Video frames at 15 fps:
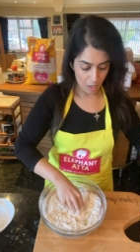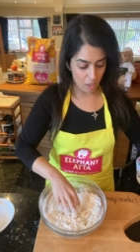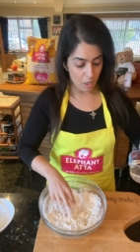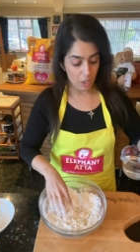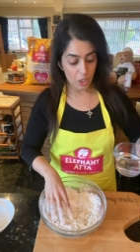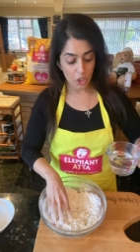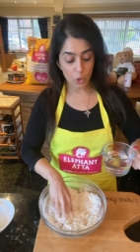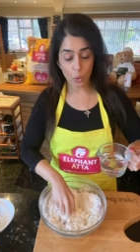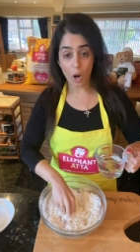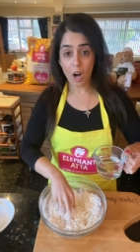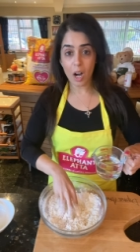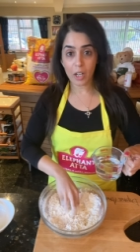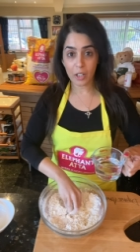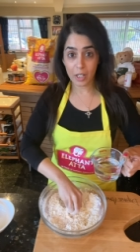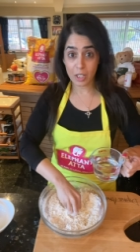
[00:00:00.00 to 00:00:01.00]
you are
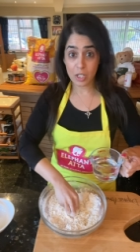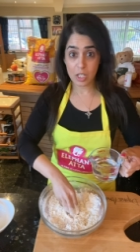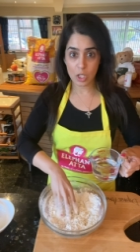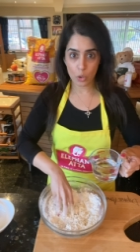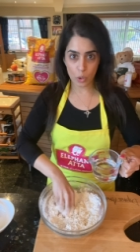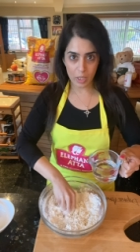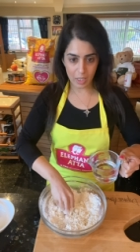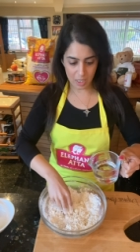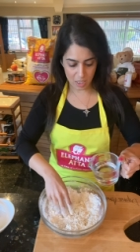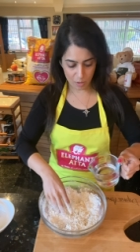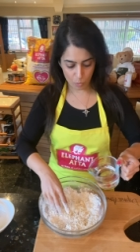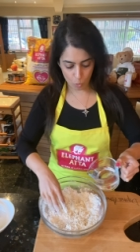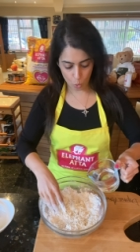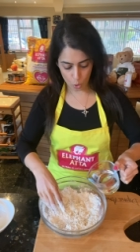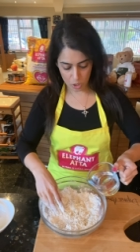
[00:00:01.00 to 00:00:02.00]
going to still need some
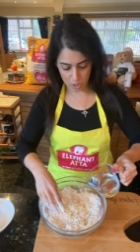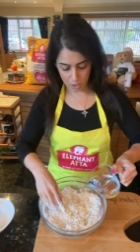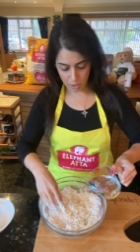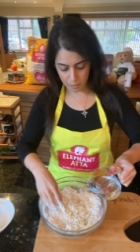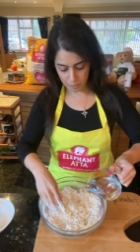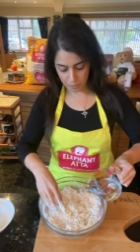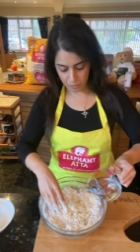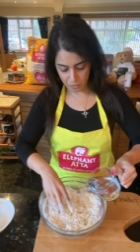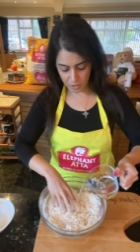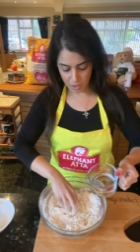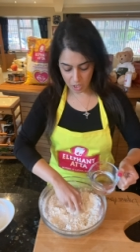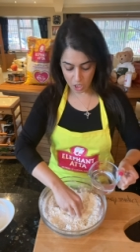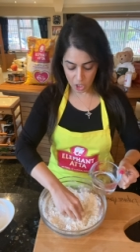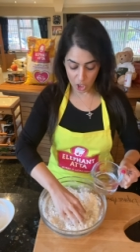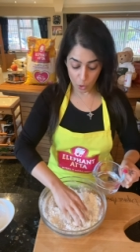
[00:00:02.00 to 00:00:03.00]
water.
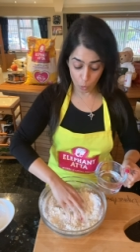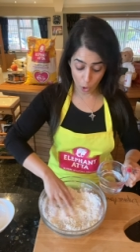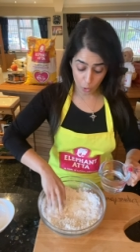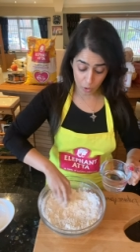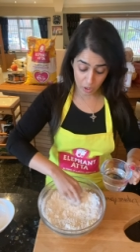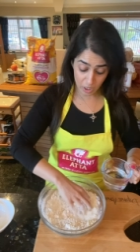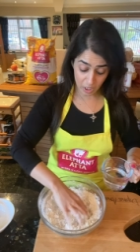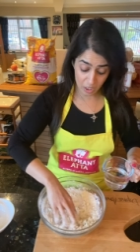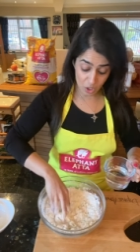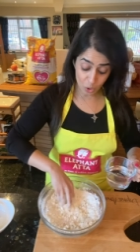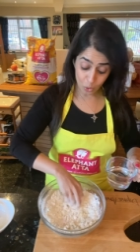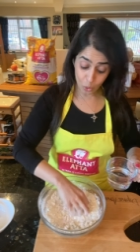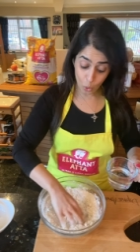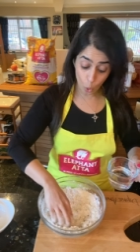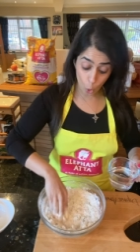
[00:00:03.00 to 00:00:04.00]
You won't need
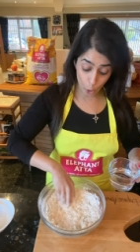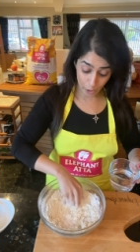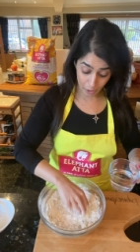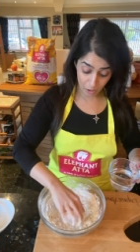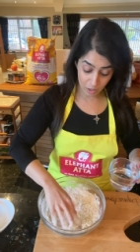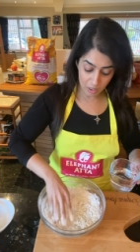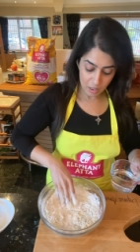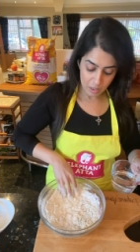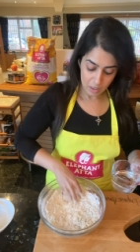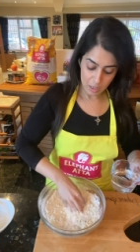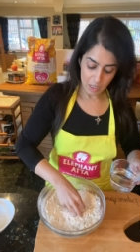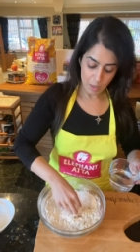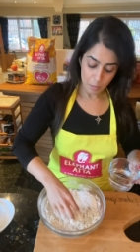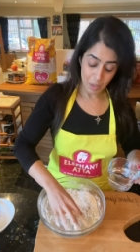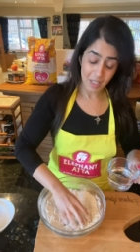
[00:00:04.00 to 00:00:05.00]
oil
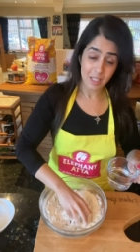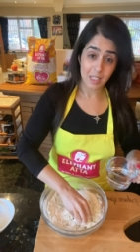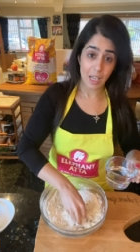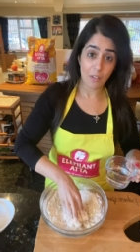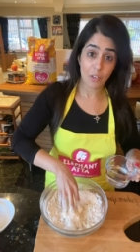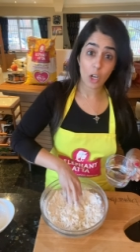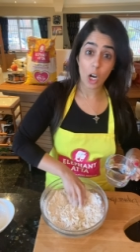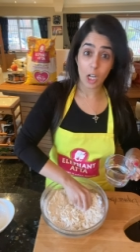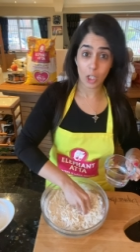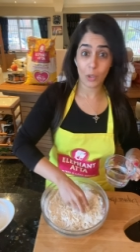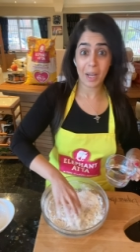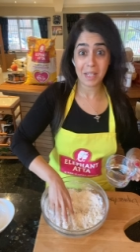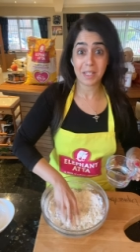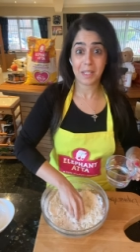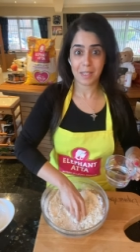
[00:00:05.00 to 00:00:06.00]
because the avocado has
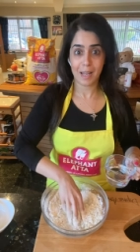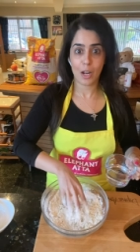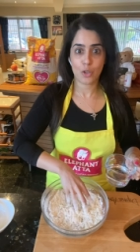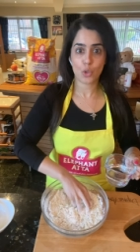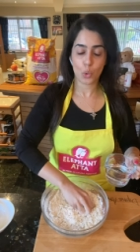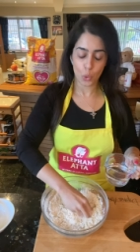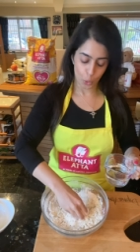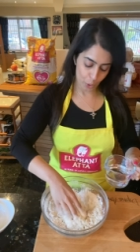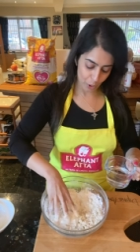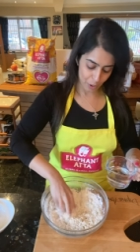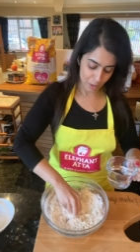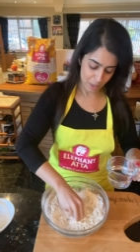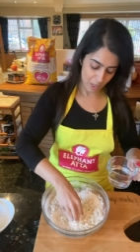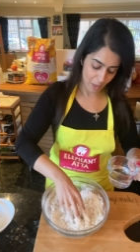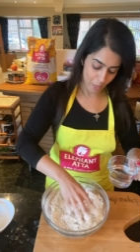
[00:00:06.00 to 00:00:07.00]
its natural oils
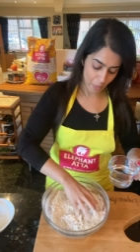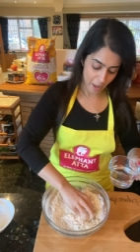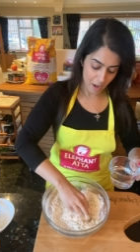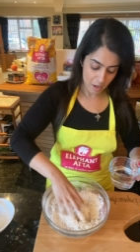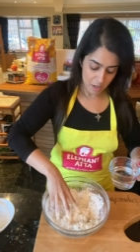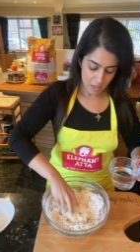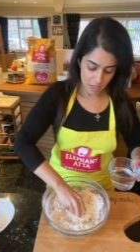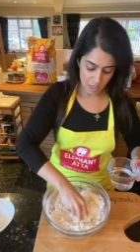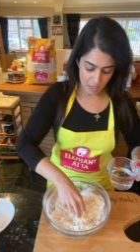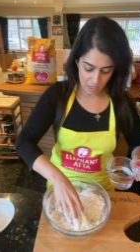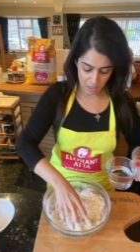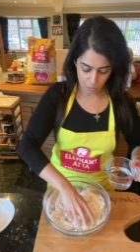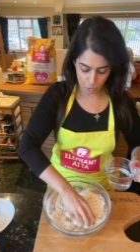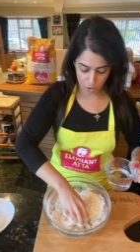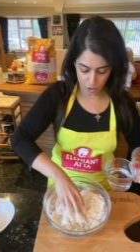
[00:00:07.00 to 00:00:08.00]
in there. And
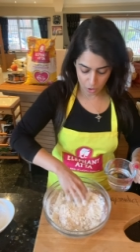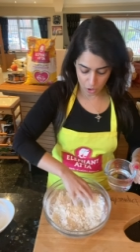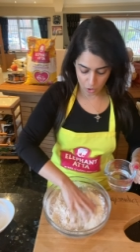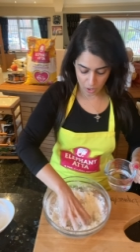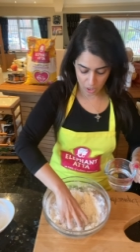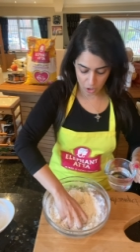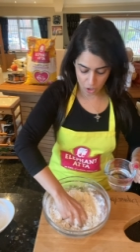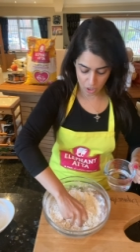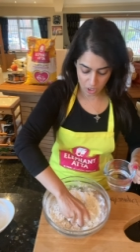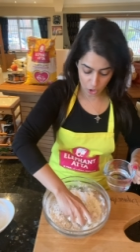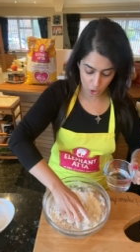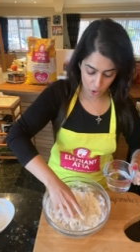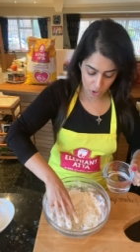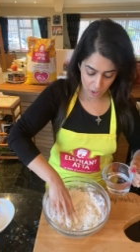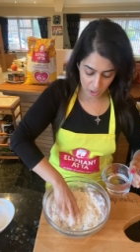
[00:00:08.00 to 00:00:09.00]
what you're doing is just
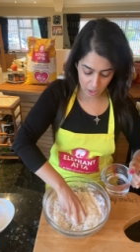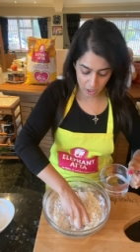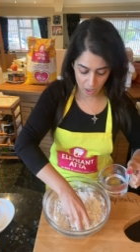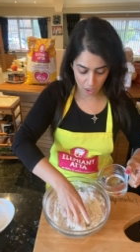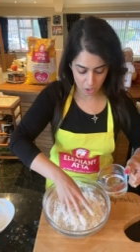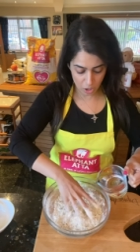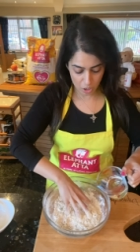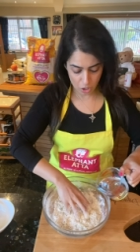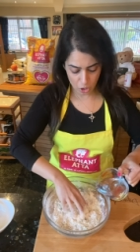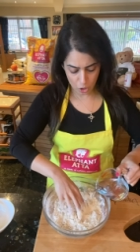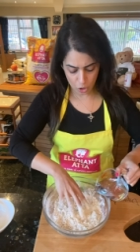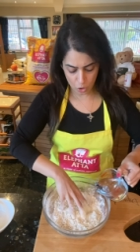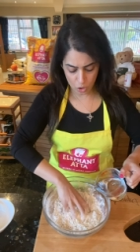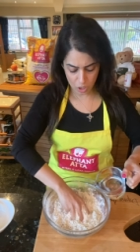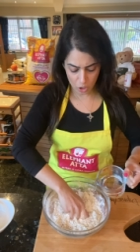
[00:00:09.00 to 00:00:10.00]
gunding the atta. So you're
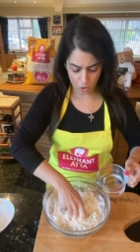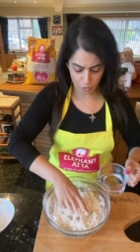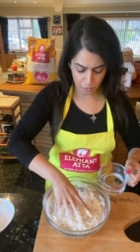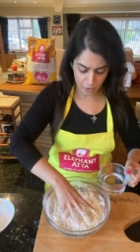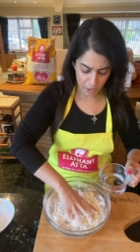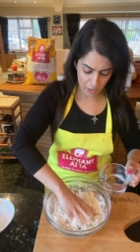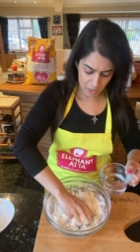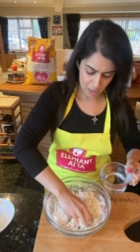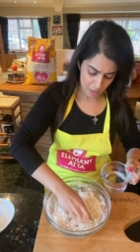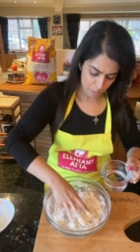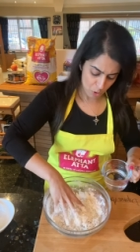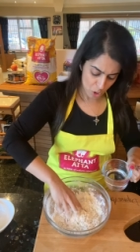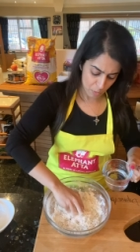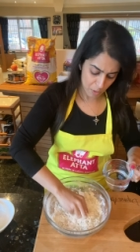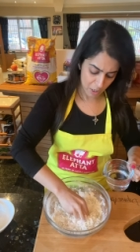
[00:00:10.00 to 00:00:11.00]
using your fingertips to
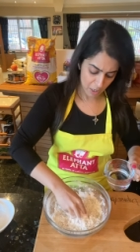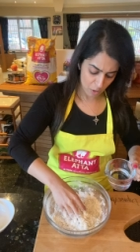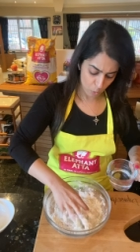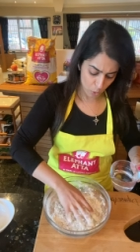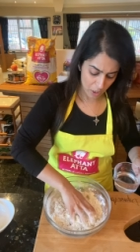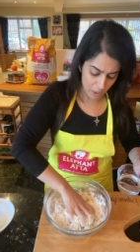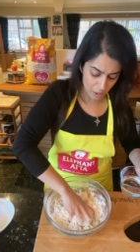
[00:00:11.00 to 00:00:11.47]
begin with